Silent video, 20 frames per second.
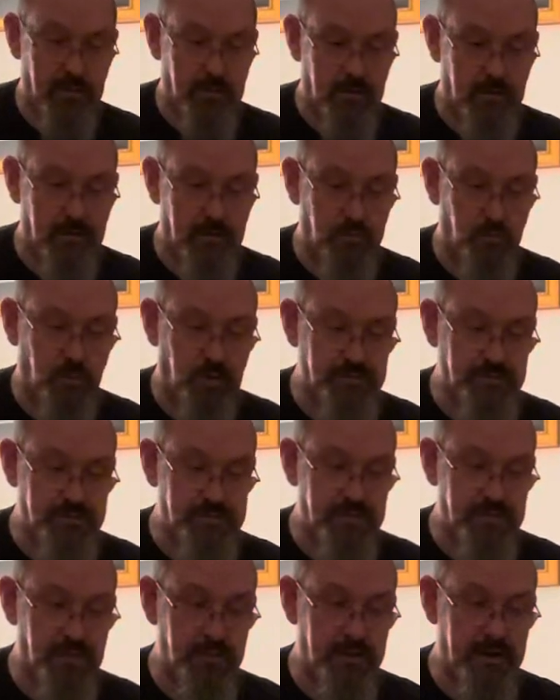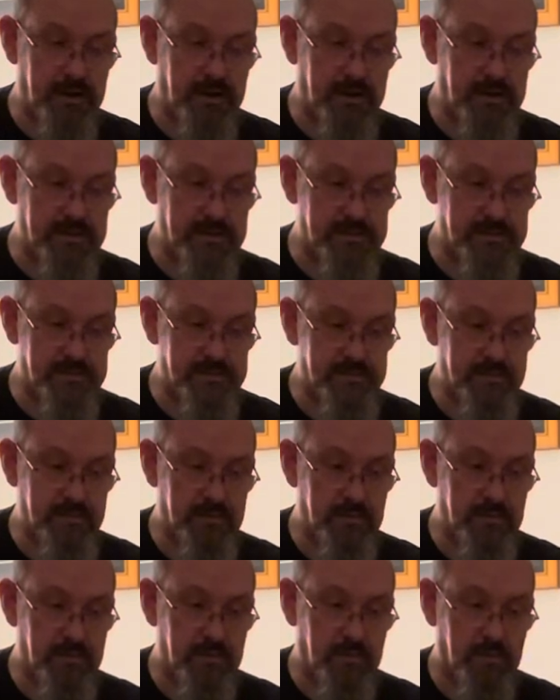of one snowy night,
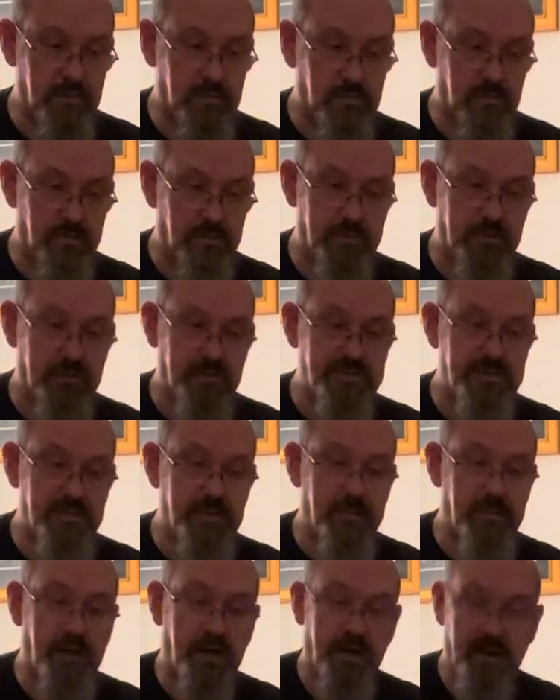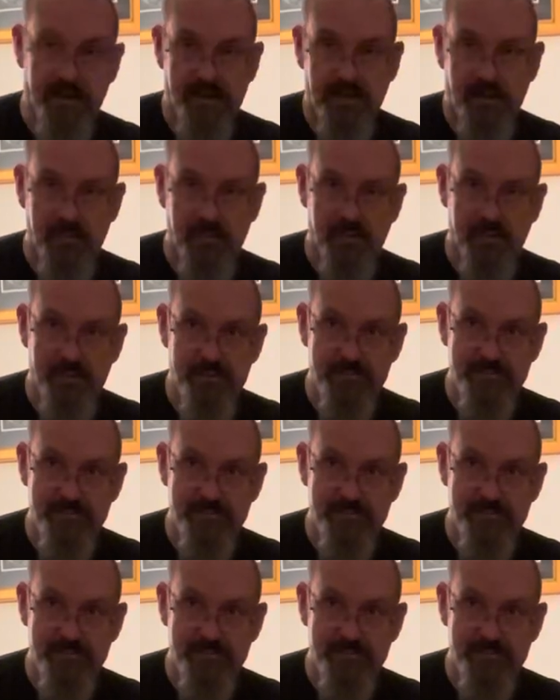Percy the Park Keeper.